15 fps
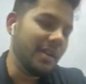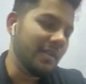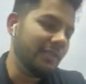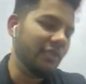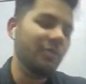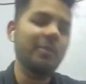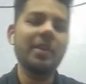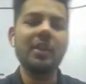
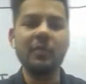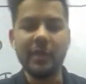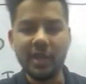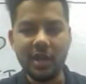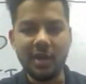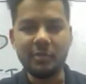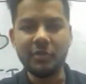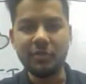You may
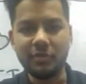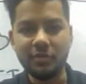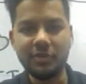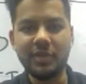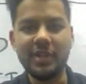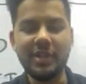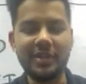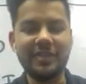wake up to
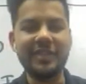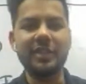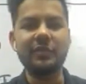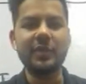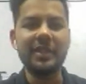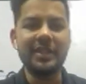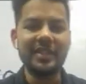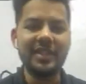
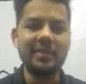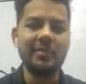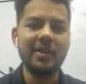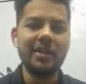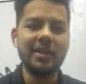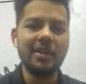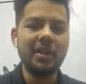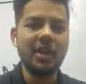TRC20
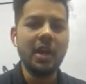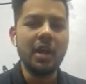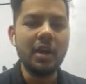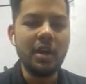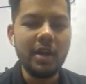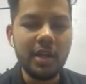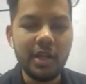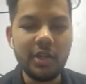
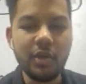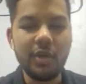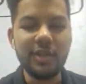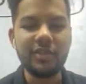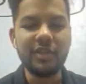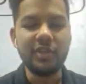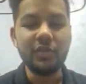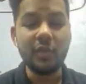ZPay in your
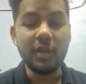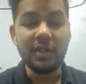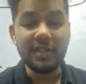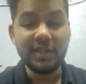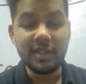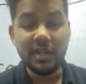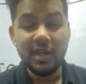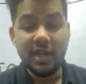exchange
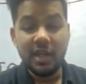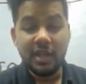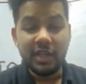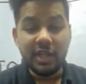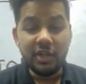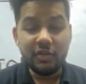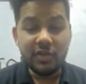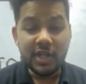wallets.
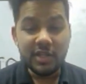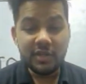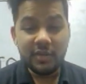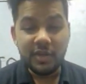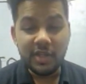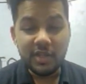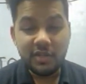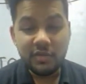Can you transfer
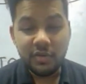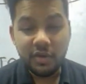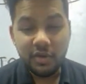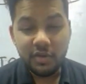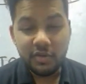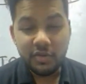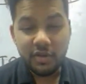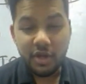your
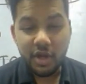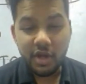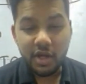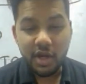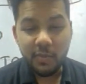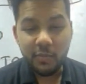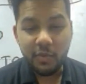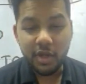token, lock
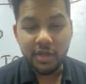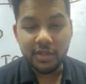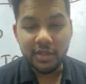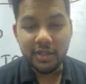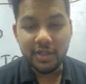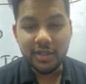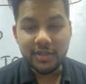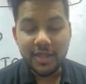up wallet
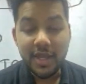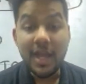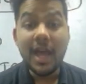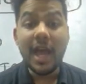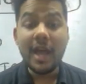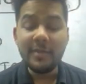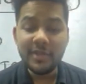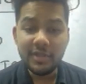details?
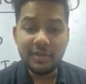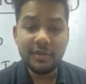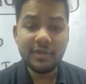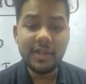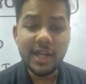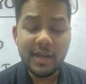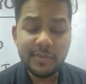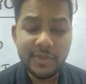
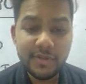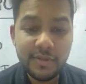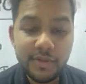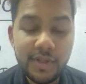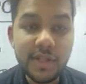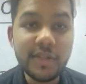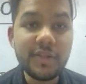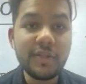Absolutely,
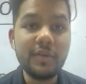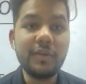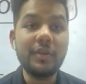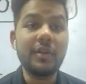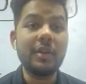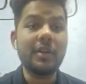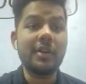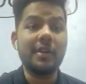absolutely.
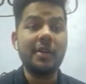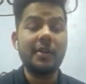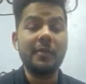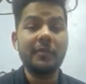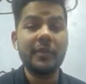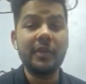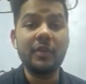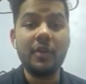So,
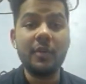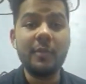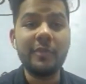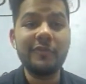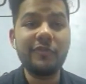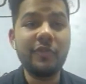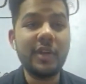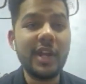
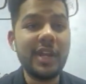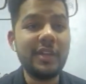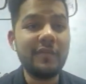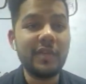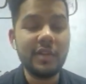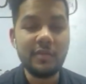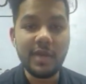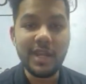before I
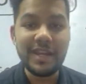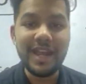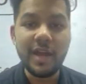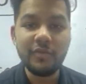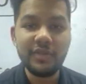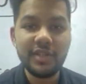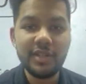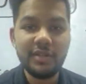even
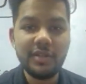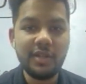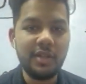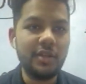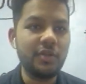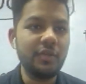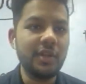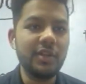announce it,
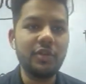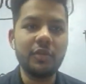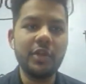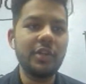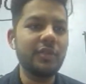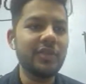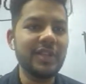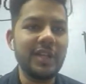you can do
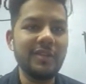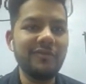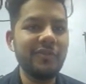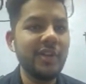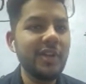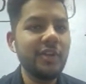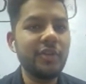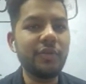it yourself.
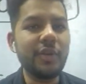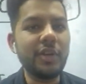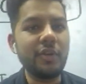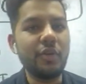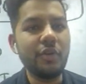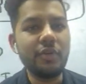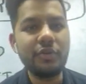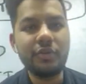You can
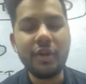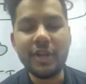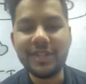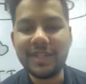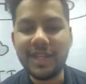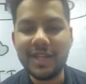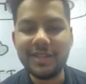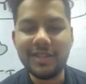go to
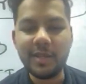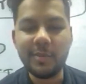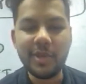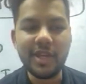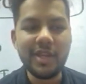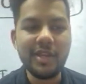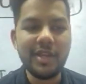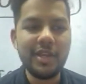Transcan
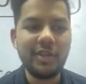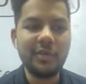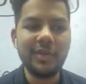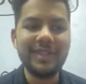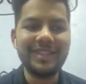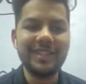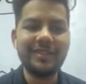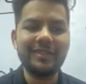ZPay and you
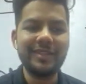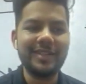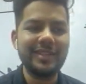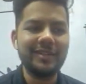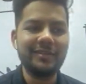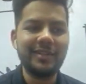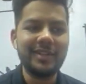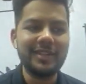can see the
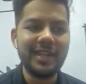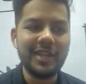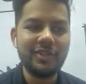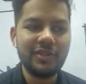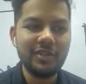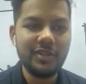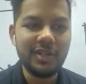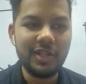recent
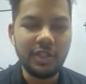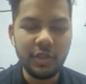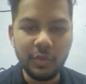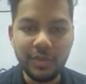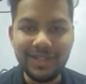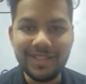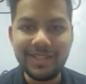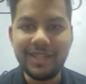transaction, and you
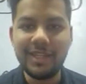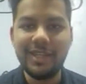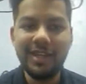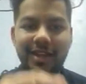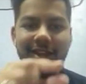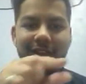would see